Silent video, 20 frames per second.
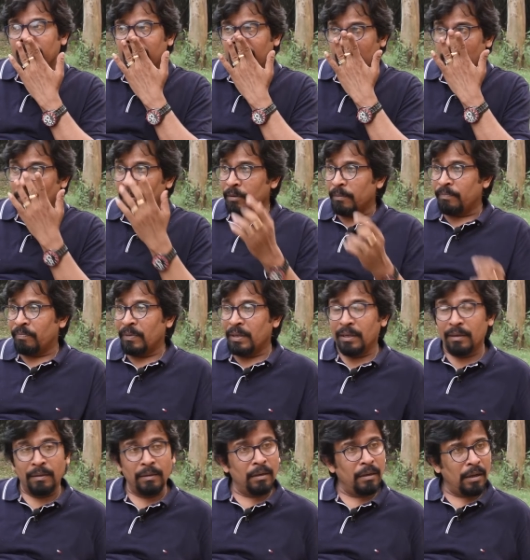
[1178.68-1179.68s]

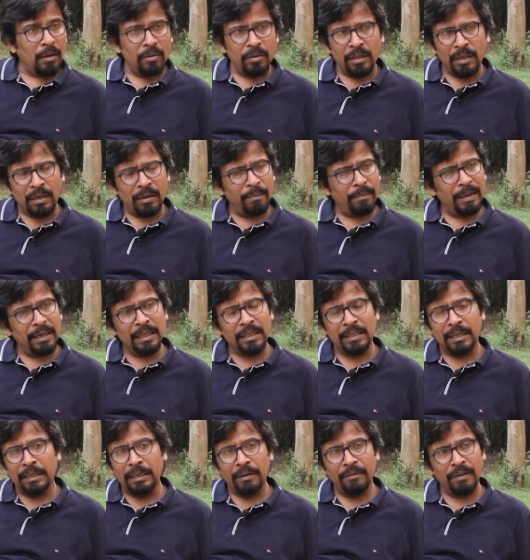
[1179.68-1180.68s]
Now there are many
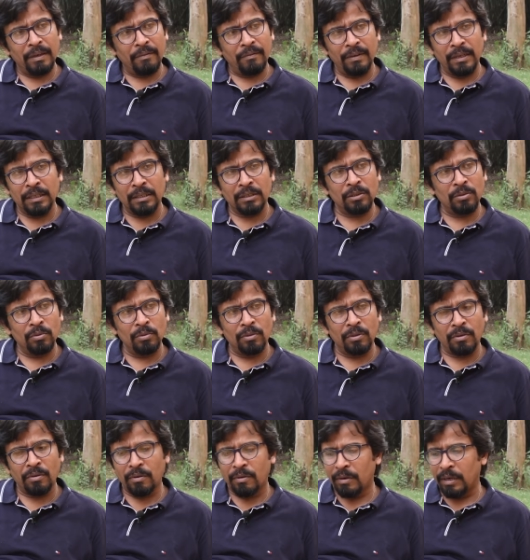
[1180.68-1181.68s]
scientific ways to
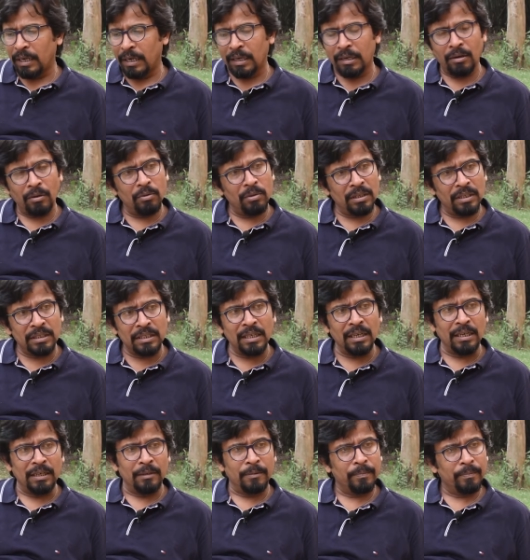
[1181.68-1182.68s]
track it out
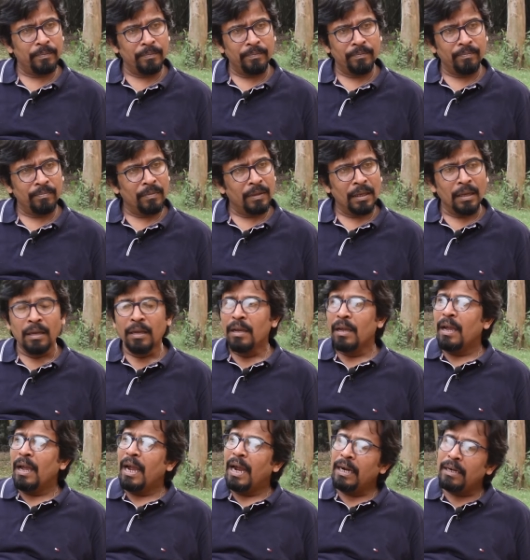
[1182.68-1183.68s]
easily.
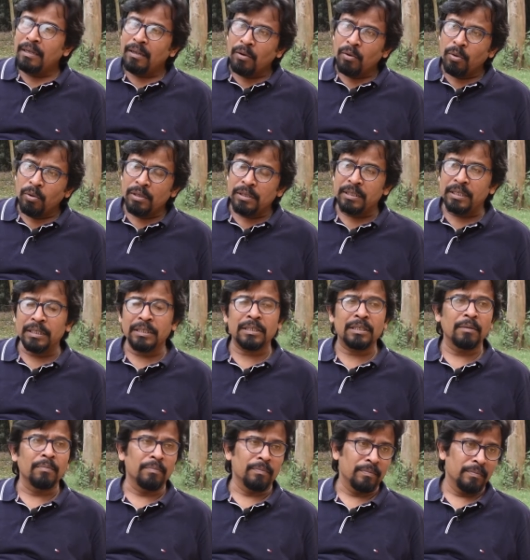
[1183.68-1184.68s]
And the whole
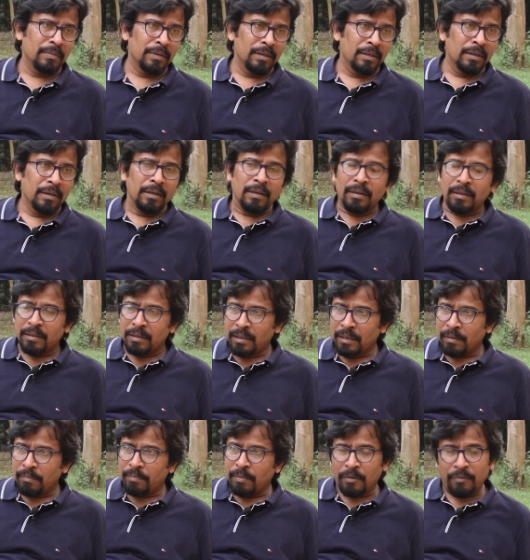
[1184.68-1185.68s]
system,
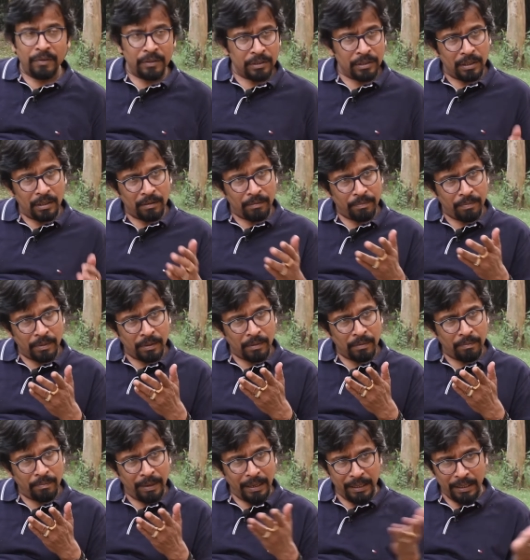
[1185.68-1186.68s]
the professional
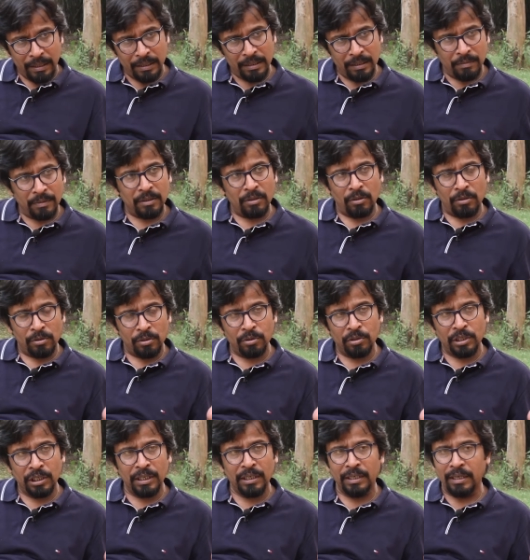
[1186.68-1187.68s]
mannerism is also
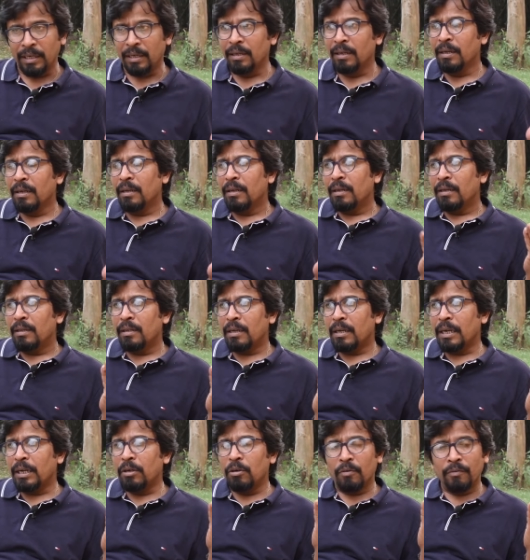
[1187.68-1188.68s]
changing. The
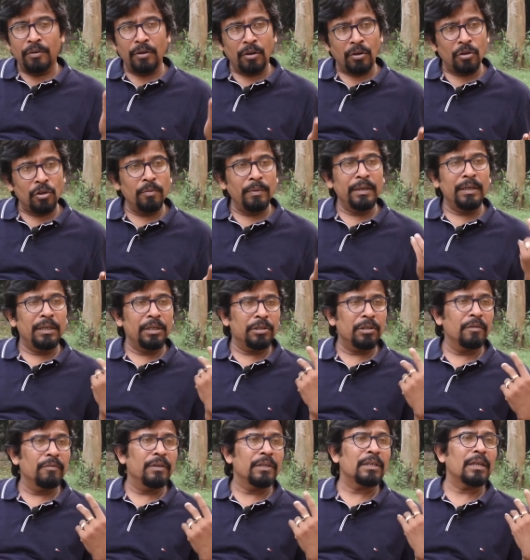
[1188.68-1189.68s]
kind of
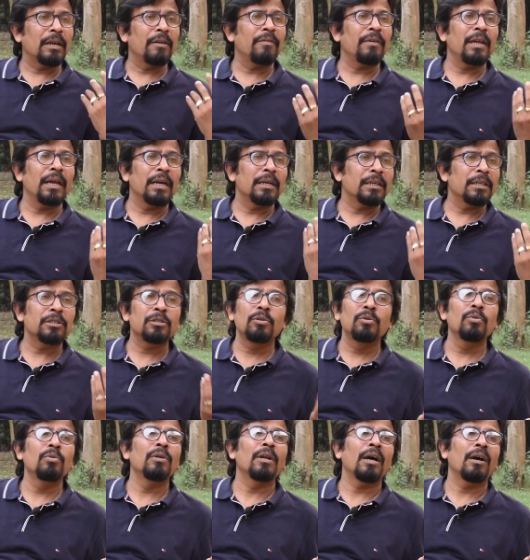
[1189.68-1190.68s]
documentation which every artist
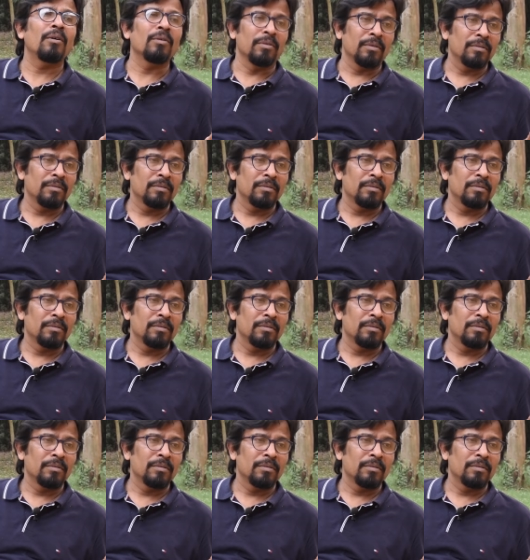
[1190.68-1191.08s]
do now,